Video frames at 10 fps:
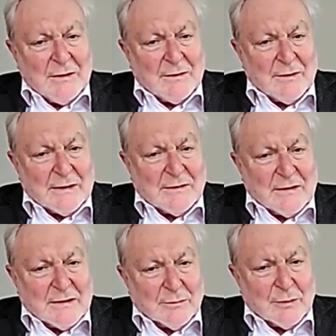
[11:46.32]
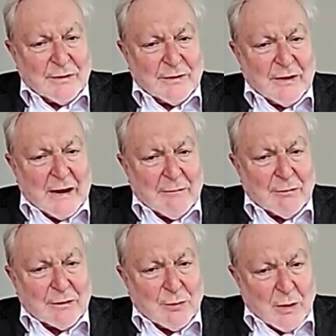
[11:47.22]
they deal with their
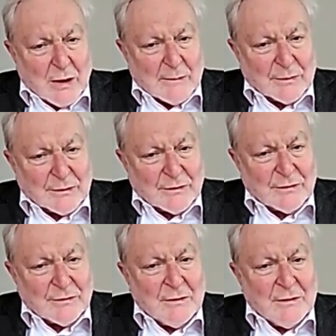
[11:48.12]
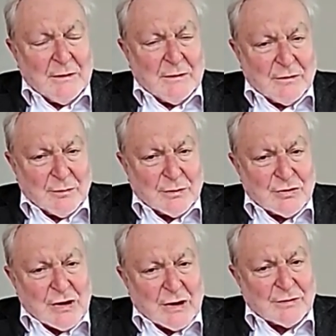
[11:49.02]
requirements to
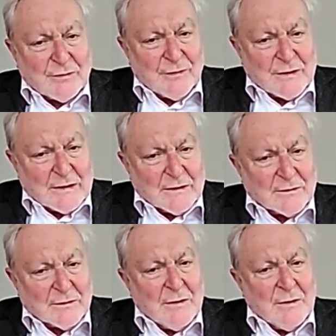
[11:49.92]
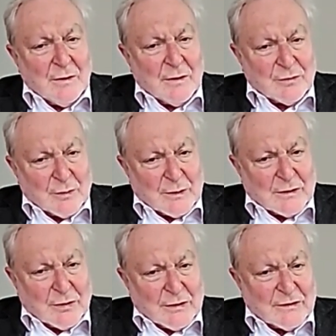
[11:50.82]
adjust fees, to
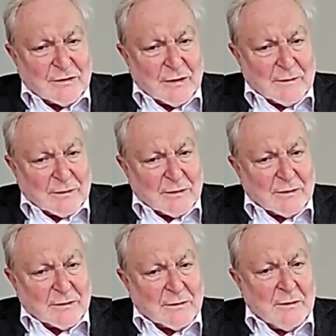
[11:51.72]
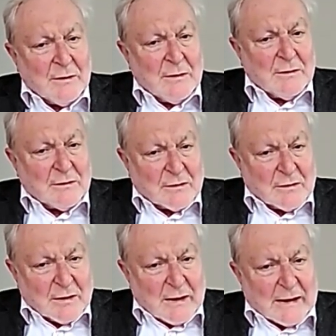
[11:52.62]
increase services, to
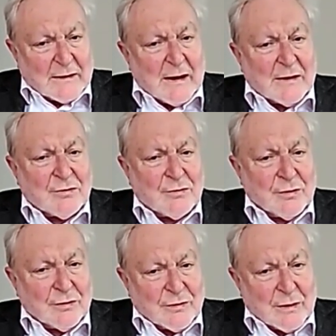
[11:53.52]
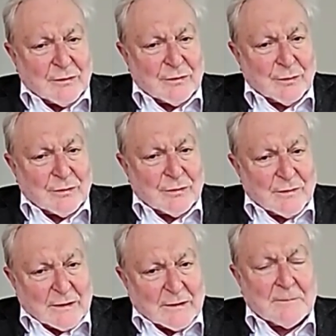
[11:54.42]
collect extras, those sorts of
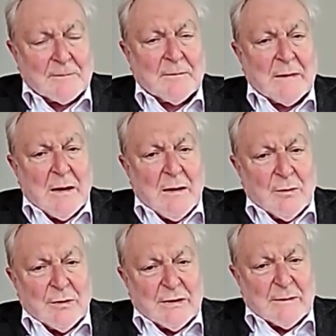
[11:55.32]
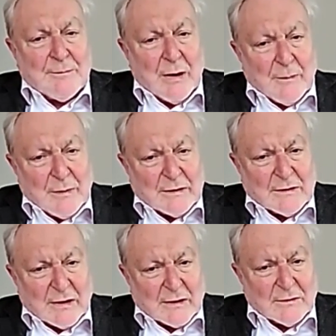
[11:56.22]
things. Within a public
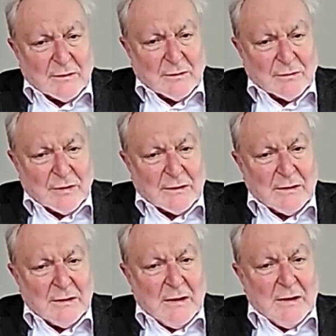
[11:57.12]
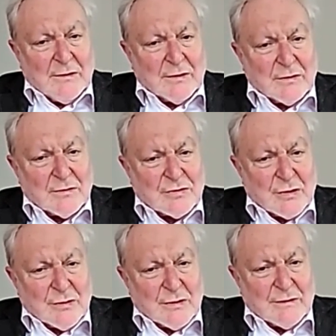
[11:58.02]
sector contract, the
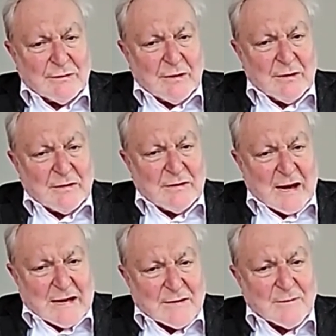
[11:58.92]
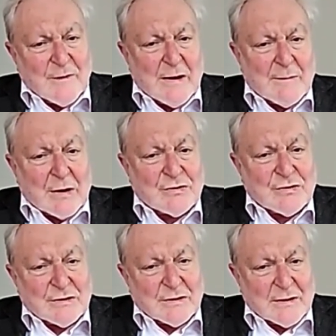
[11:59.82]
control is taken very much
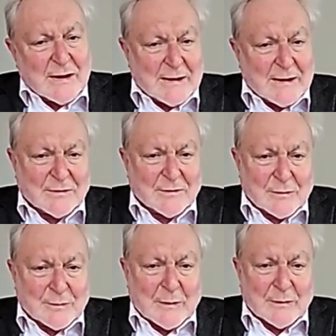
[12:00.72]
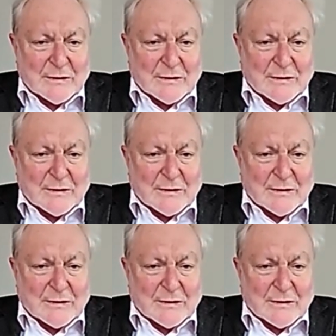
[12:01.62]
into the hands of the public